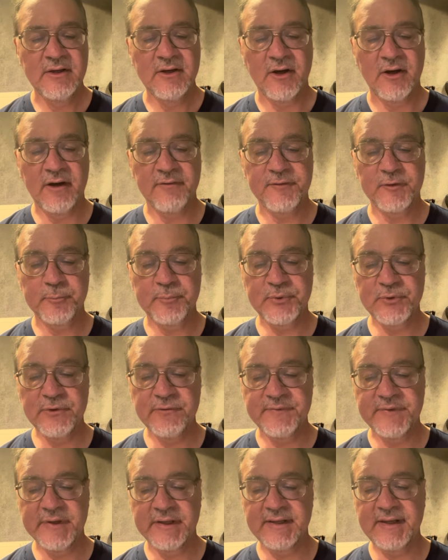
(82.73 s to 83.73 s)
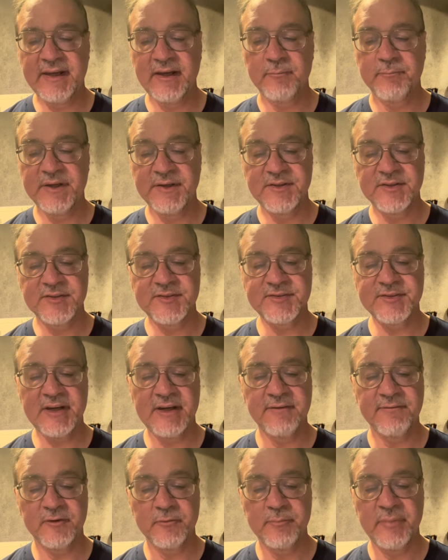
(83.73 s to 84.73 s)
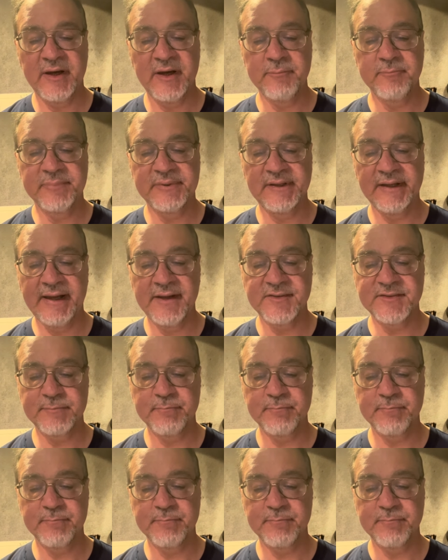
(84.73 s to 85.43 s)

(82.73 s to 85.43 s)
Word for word: offer proof that can't be deciphered by plants,